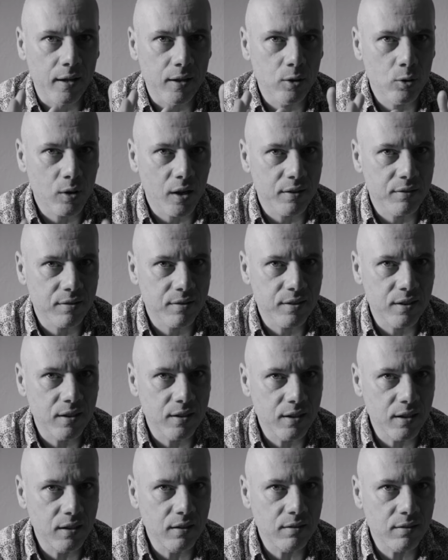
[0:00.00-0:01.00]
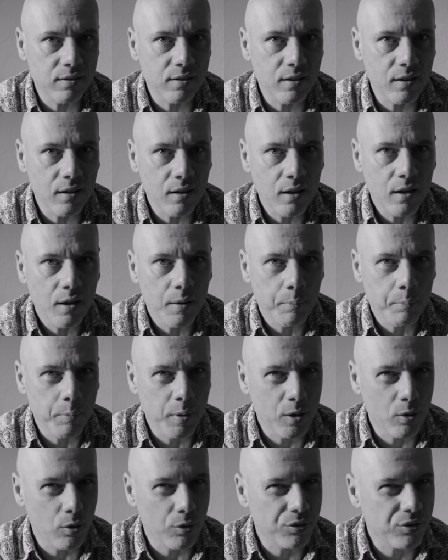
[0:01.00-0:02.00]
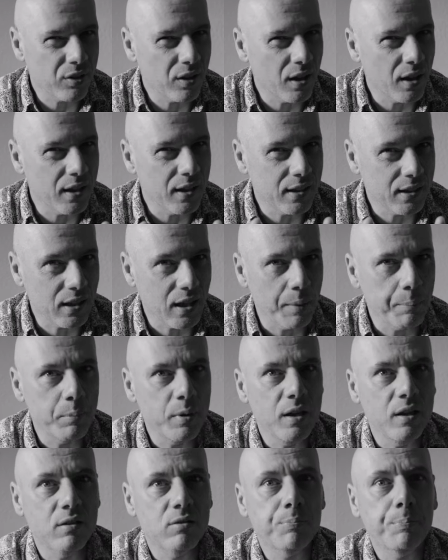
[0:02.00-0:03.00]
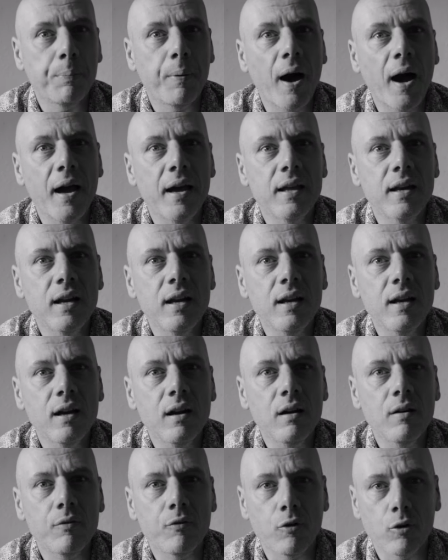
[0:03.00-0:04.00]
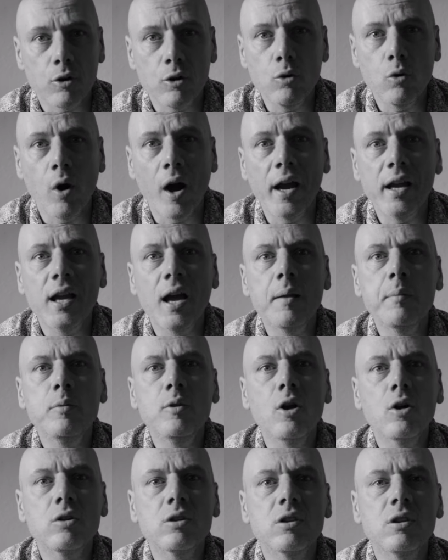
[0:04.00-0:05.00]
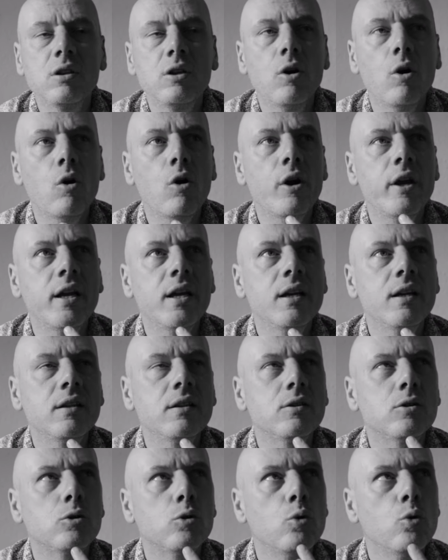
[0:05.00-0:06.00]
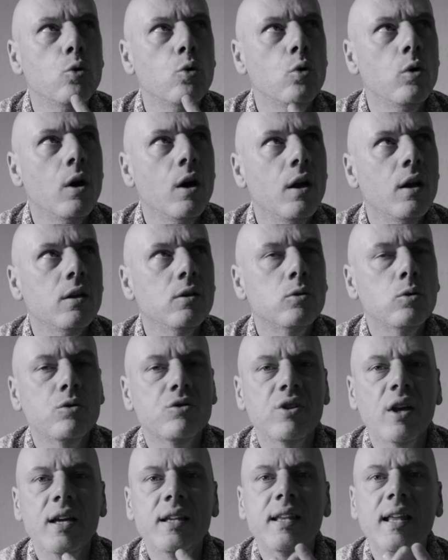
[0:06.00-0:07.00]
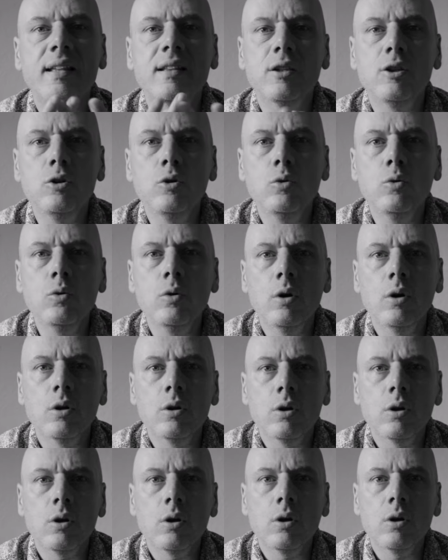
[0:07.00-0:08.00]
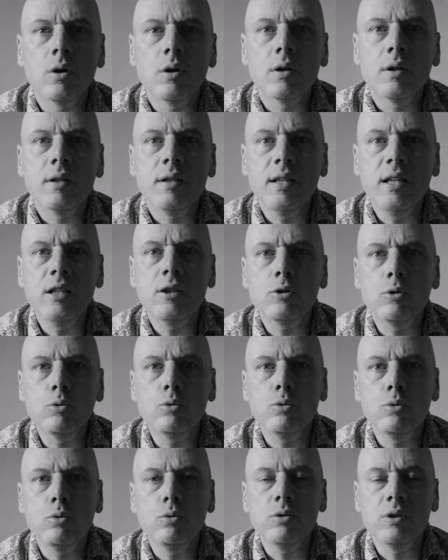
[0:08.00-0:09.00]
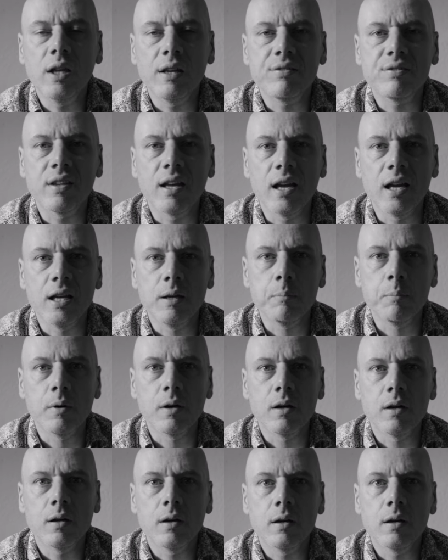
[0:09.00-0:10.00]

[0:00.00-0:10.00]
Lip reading: you can see this, because it can be inspiring for you. I am not going to say that you need to do the same.